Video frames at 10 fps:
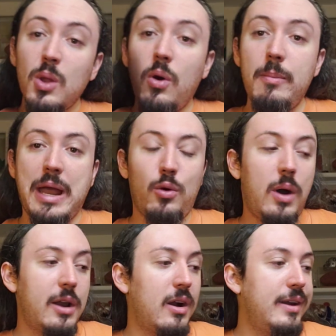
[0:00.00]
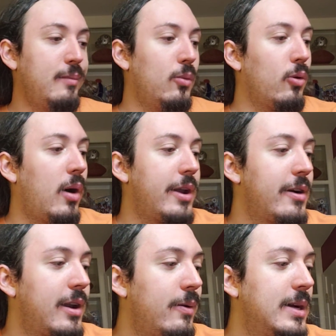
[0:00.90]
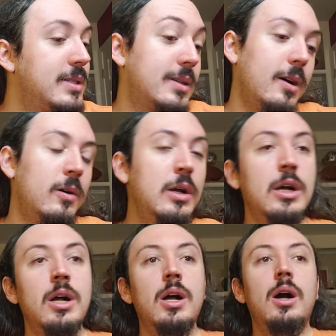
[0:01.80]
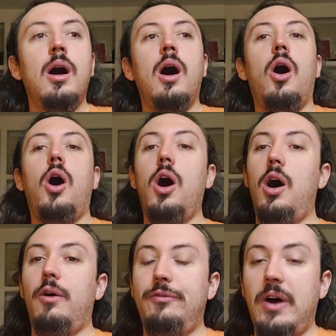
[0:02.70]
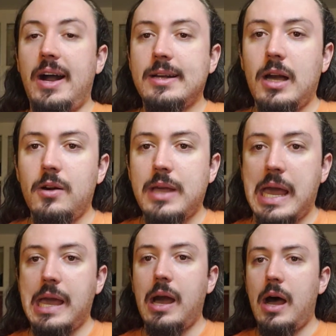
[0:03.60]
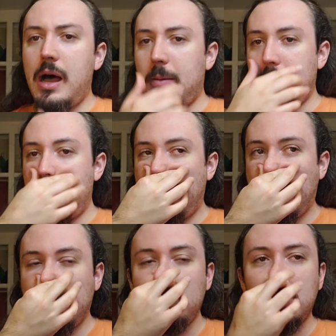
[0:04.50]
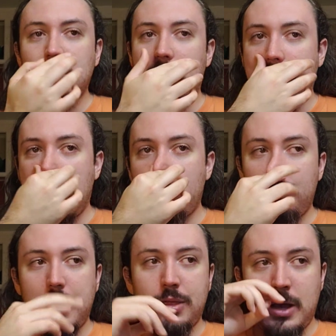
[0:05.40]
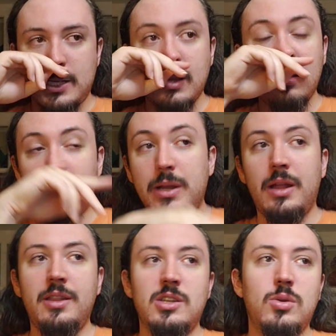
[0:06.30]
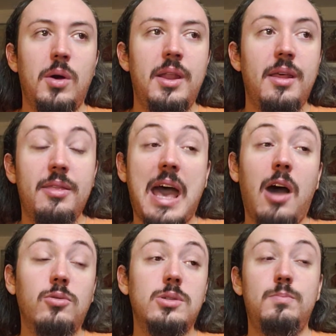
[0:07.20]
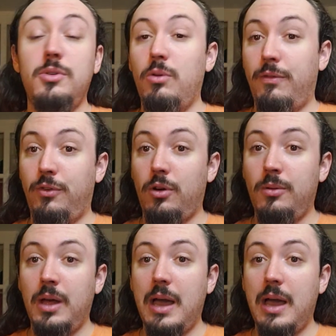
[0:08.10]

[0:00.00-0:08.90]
I'm out of water. I need more water anyway, so Oh fuck. Okay. Um let me try to gather my thoughts a little bit on this one. That was beautiful.